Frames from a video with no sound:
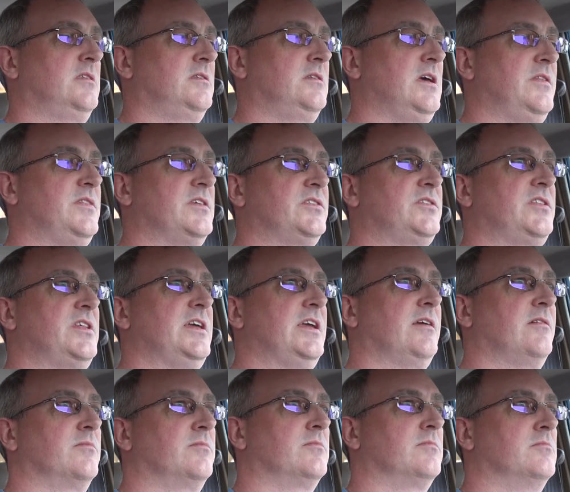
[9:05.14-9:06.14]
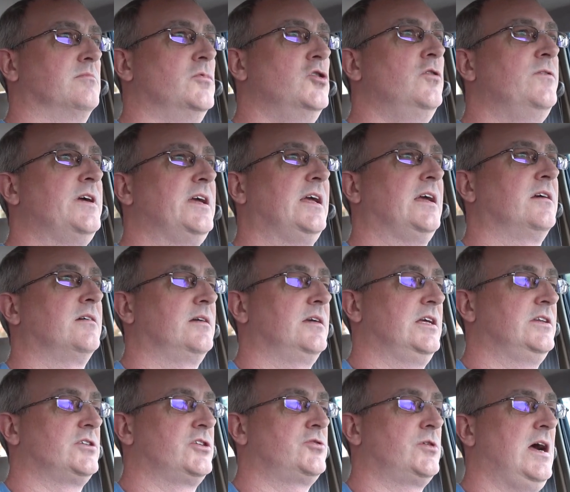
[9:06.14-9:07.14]
get this thing moving
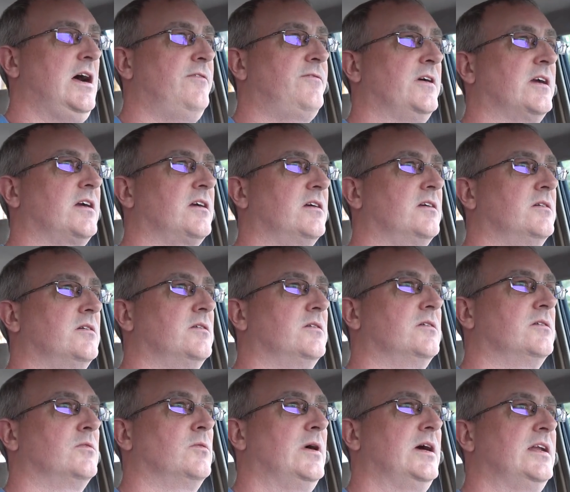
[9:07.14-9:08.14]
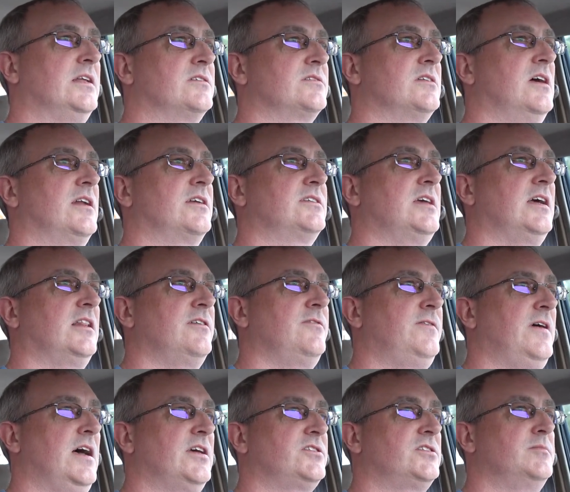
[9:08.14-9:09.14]
into traffic when it's not exactly
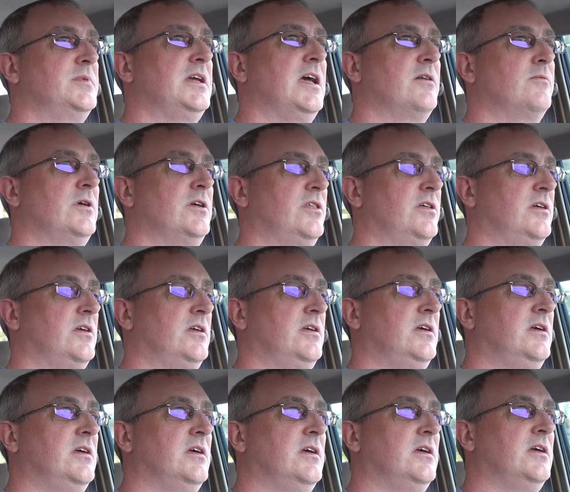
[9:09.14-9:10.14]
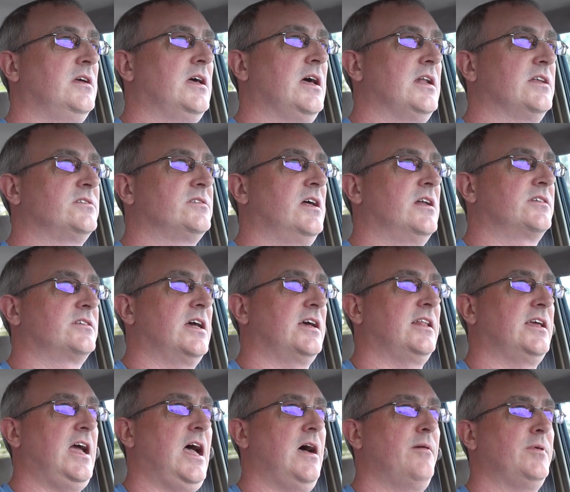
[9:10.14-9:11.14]
fast to begin with, and it's not
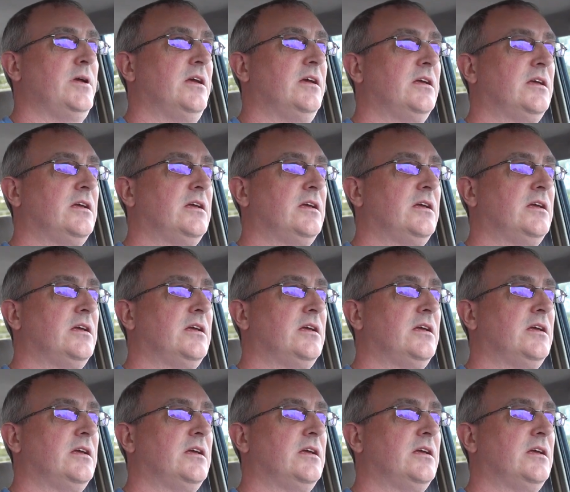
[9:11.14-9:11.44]
exactly happy.